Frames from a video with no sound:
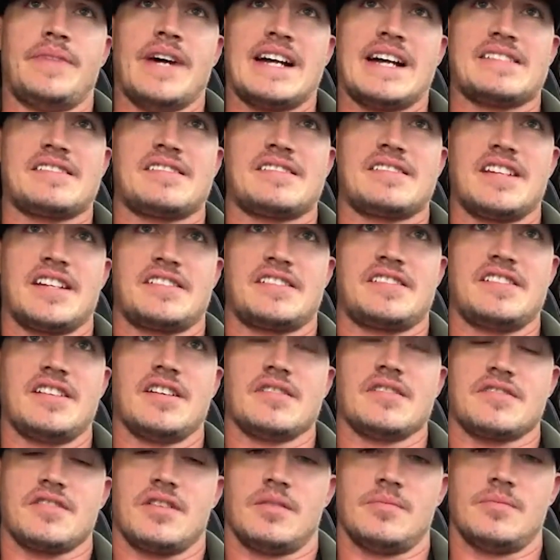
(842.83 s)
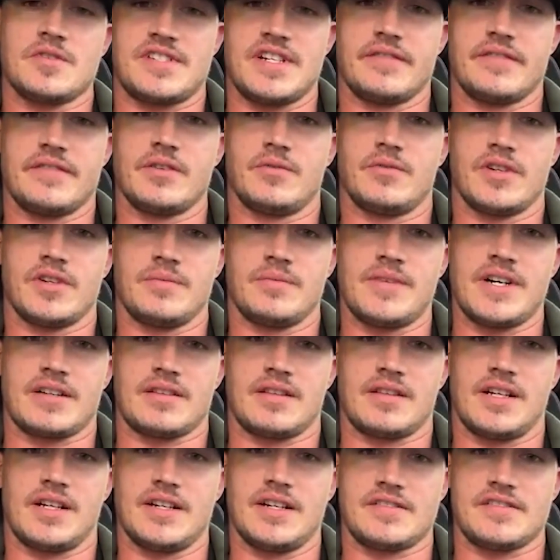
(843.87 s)
past six years, almost every one of my
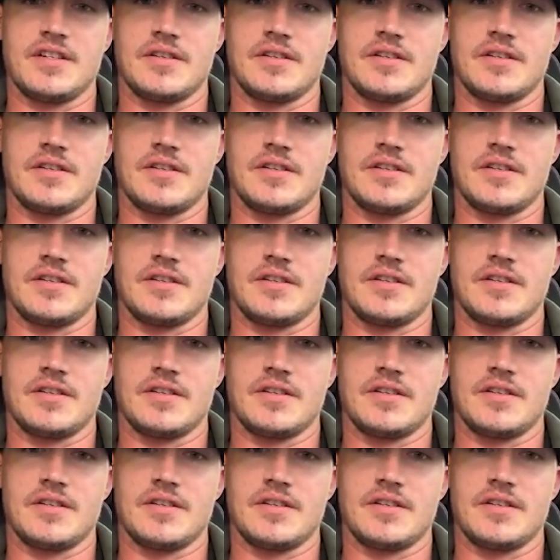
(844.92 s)
clients